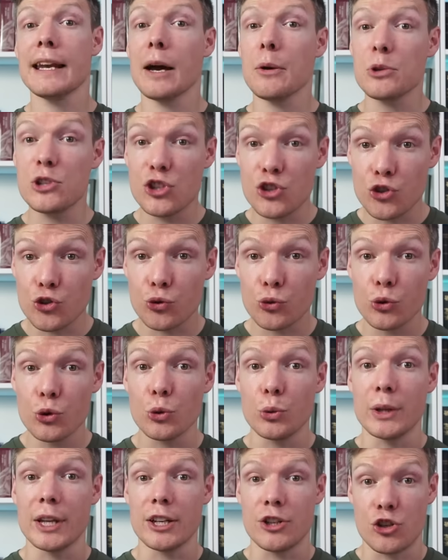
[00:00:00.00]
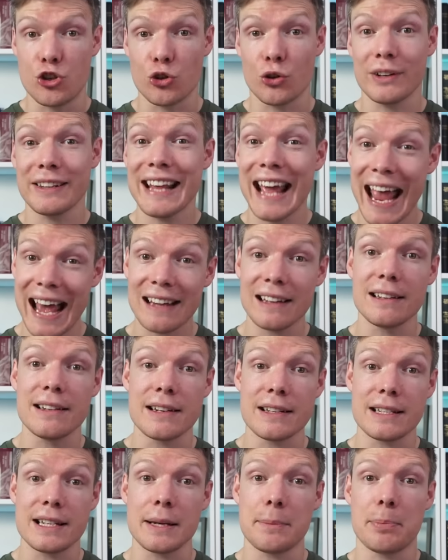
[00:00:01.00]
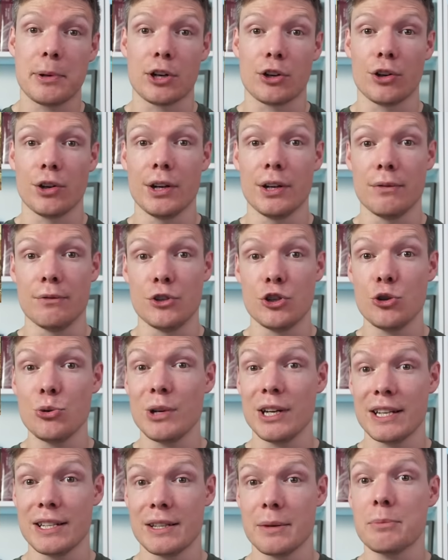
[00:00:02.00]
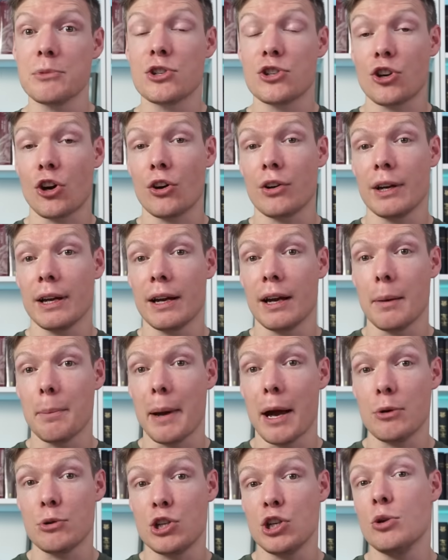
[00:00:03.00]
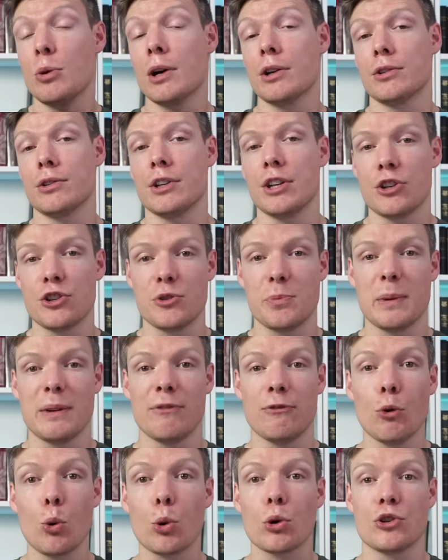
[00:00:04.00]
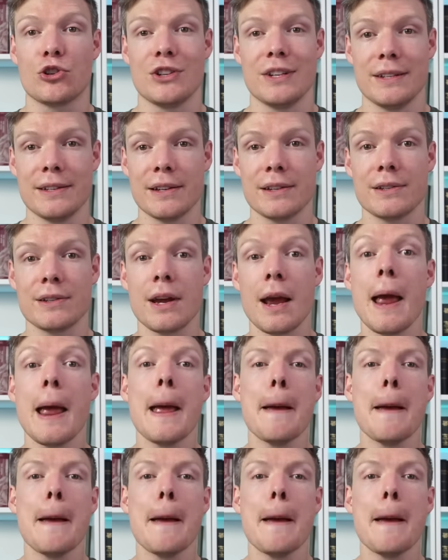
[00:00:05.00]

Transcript: Now, it's true that during the Hellenistic period of Judaism, starting about 200 years before Jesus,